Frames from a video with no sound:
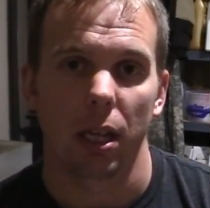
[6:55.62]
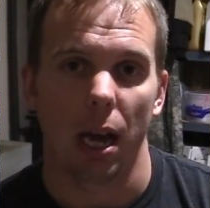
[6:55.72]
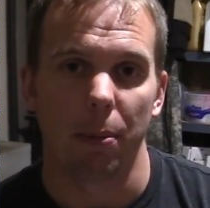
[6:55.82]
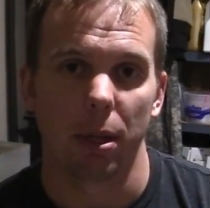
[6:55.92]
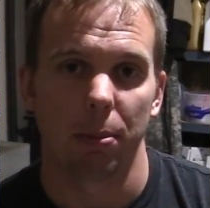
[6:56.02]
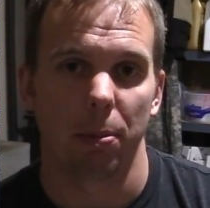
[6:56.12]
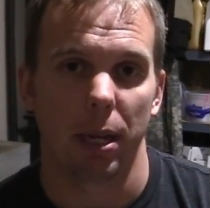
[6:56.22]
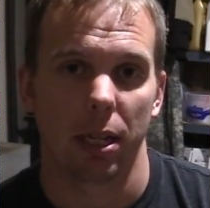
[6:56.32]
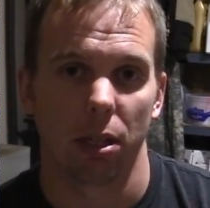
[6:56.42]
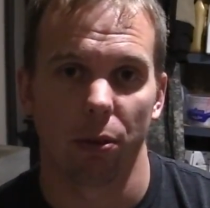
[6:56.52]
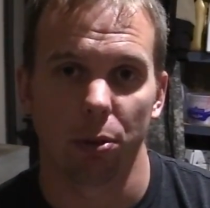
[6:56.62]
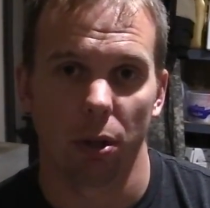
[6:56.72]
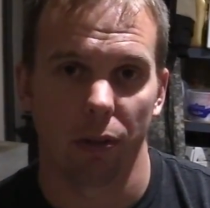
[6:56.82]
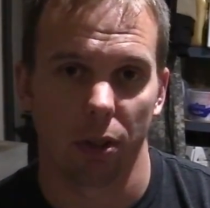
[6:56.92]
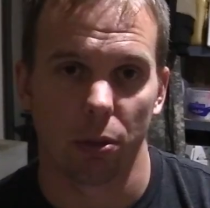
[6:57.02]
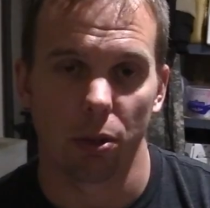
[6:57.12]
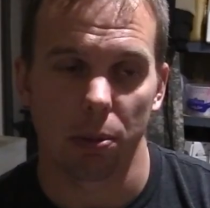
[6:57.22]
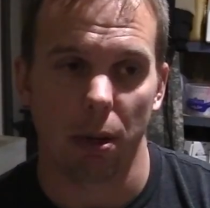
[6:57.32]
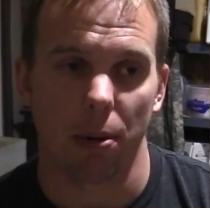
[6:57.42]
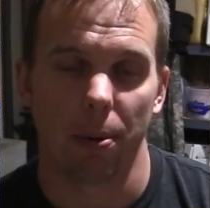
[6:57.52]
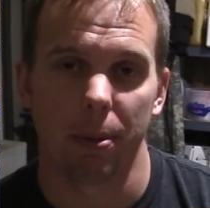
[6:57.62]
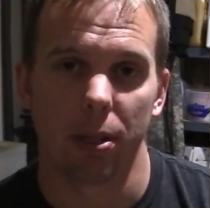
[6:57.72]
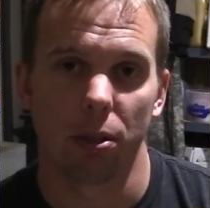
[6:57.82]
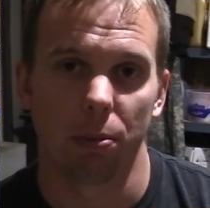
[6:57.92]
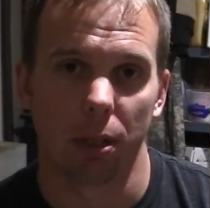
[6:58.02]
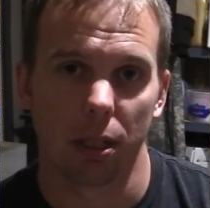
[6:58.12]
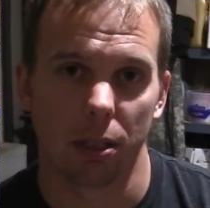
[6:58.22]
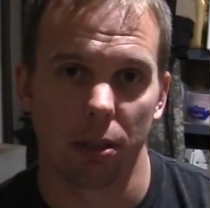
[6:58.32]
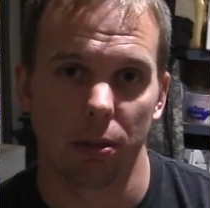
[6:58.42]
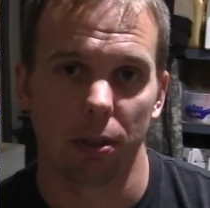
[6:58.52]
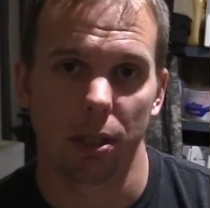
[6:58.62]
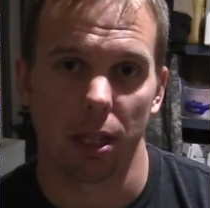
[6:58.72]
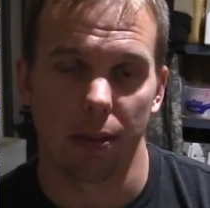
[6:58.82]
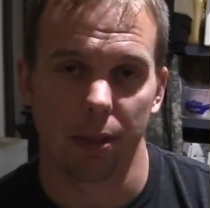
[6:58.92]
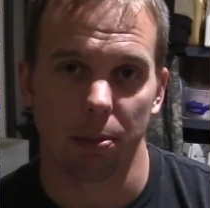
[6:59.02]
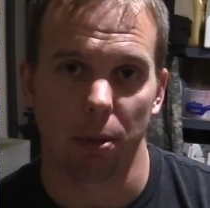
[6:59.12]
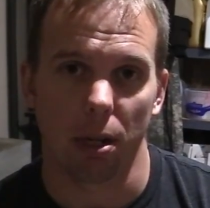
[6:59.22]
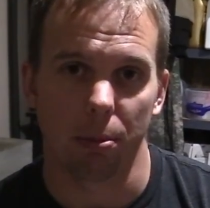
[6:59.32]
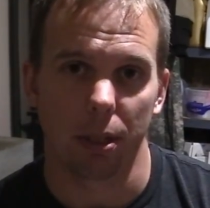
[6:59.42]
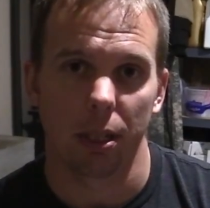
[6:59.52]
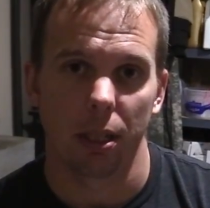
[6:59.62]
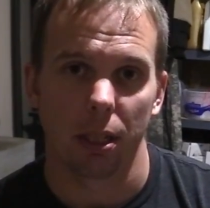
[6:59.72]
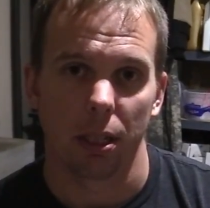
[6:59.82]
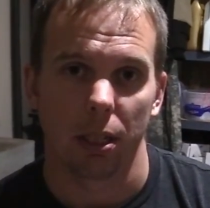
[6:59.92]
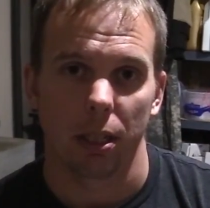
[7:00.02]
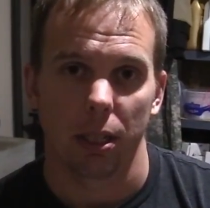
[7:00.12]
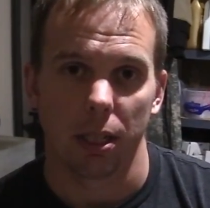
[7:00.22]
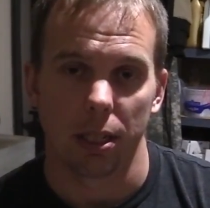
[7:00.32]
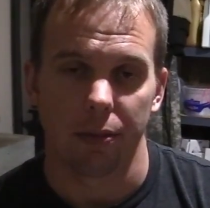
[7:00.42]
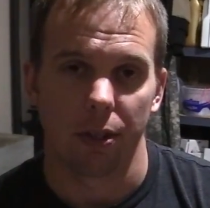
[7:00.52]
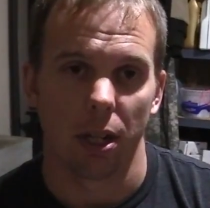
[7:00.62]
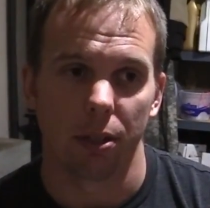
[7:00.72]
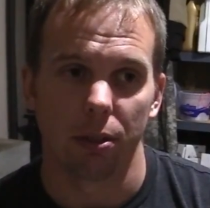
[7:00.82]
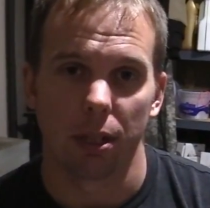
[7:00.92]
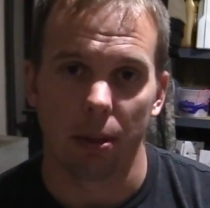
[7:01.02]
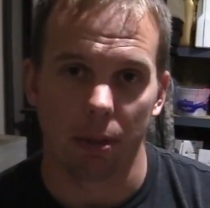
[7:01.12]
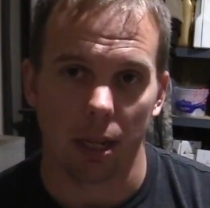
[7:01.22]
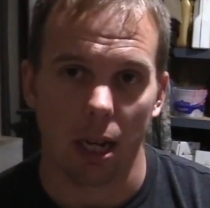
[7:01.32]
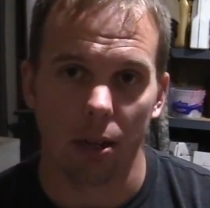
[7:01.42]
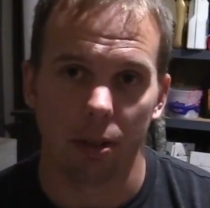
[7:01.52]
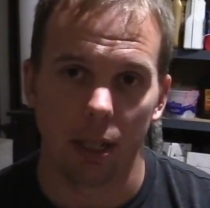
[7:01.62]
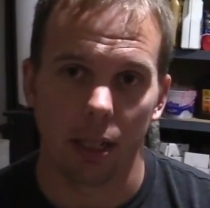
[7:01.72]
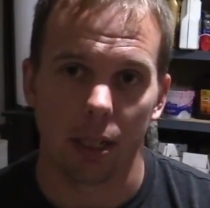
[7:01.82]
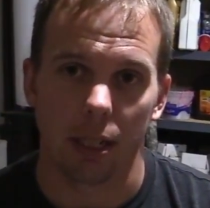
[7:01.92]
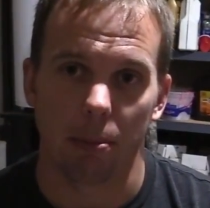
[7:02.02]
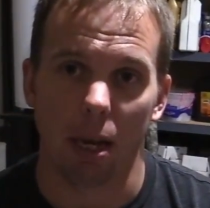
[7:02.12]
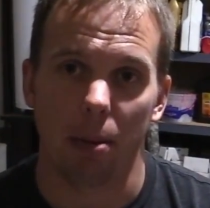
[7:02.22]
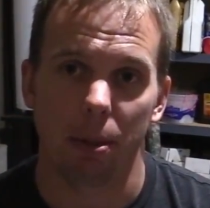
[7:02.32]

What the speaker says: I'm going to be making over 1,200 horsepower. I'm going to be going well into the 7s probably. Because if you're not doing that with a Coyote, in my